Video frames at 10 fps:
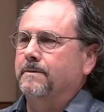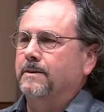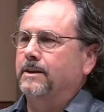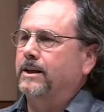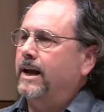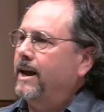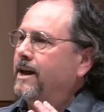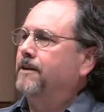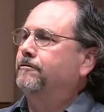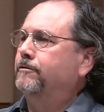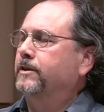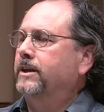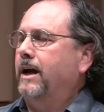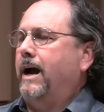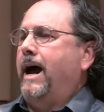That
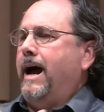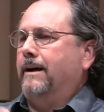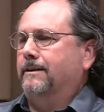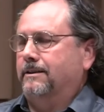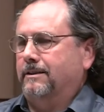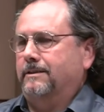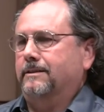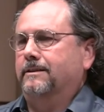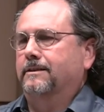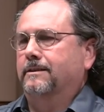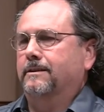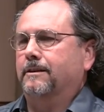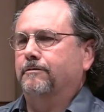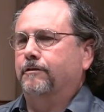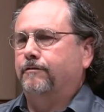every act
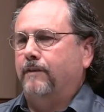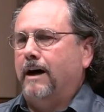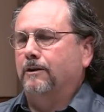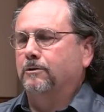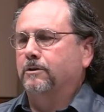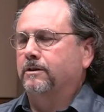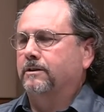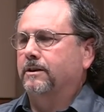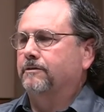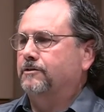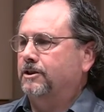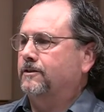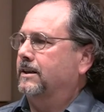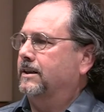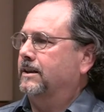of a follower of
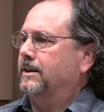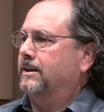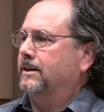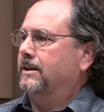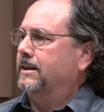Jesus